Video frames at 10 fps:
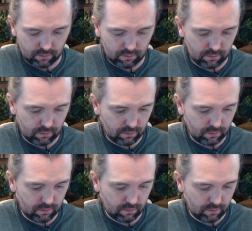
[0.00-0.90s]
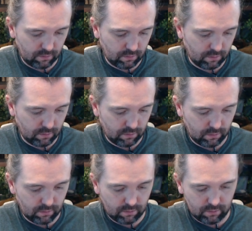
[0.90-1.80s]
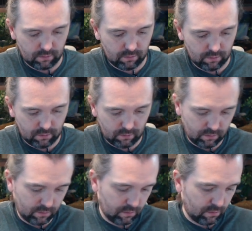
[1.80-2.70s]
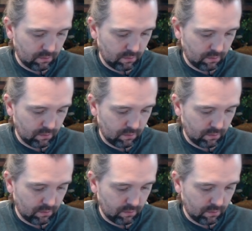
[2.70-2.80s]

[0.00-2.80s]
(silence)